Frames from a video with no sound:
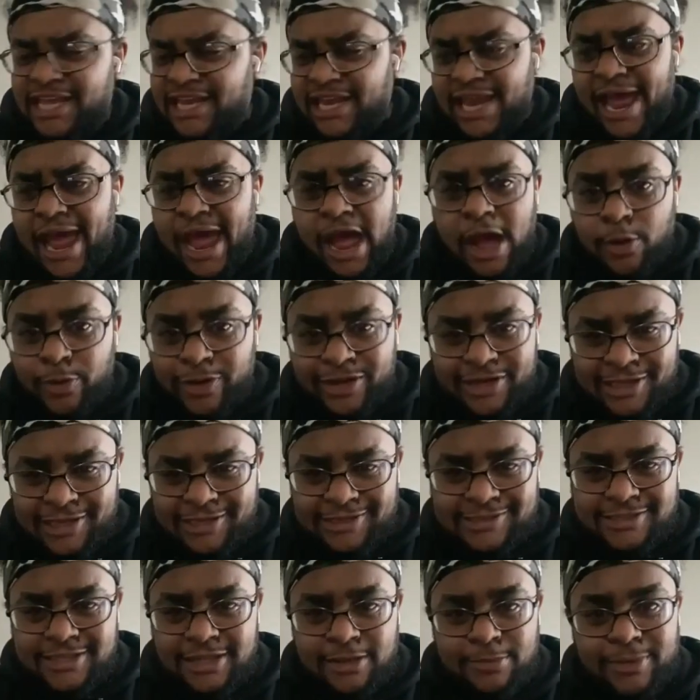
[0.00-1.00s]
and how it
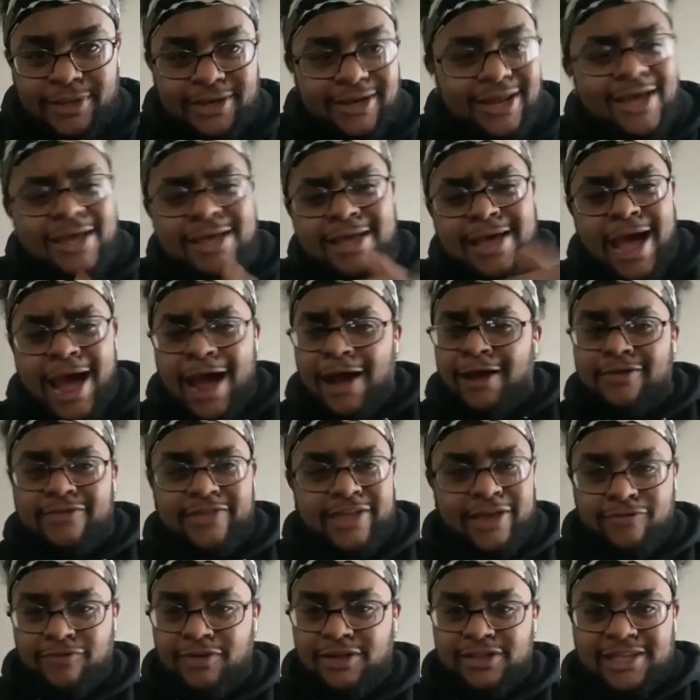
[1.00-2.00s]
hits them and how
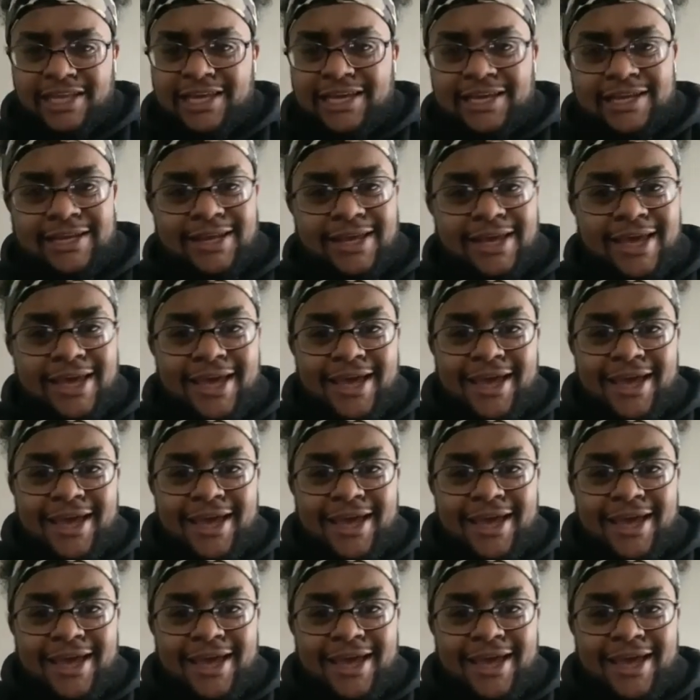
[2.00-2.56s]
they relate